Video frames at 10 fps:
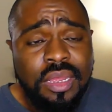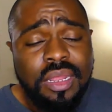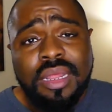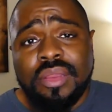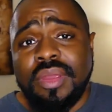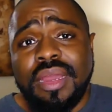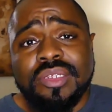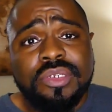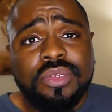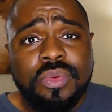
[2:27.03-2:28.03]
A lot of you
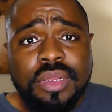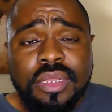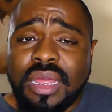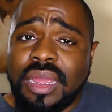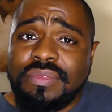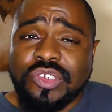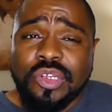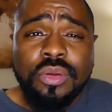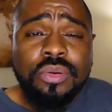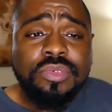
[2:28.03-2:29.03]
guys are doing live
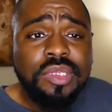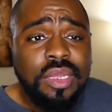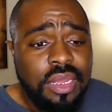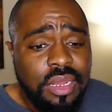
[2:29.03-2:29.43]
shows.